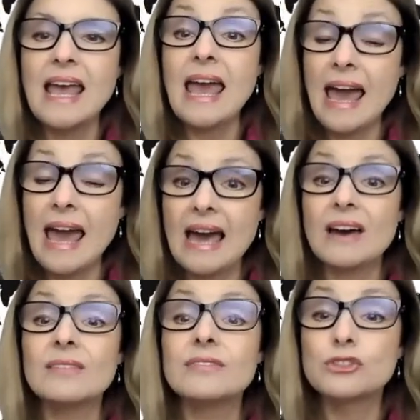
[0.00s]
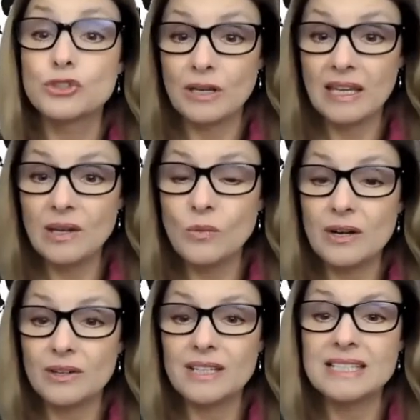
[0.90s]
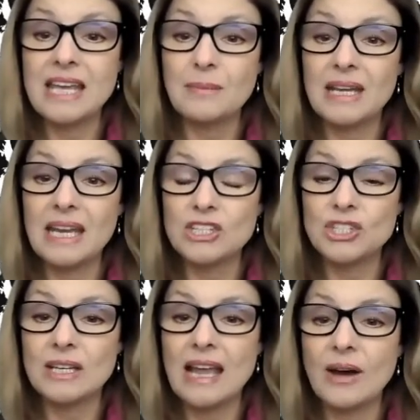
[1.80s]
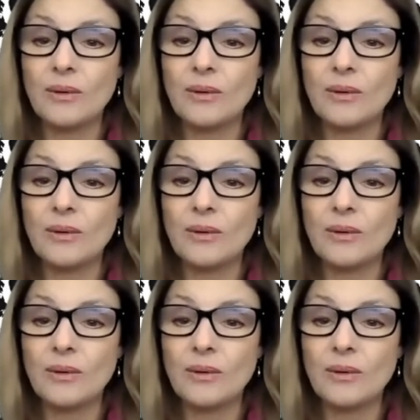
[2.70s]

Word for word: have drinking water contamination now.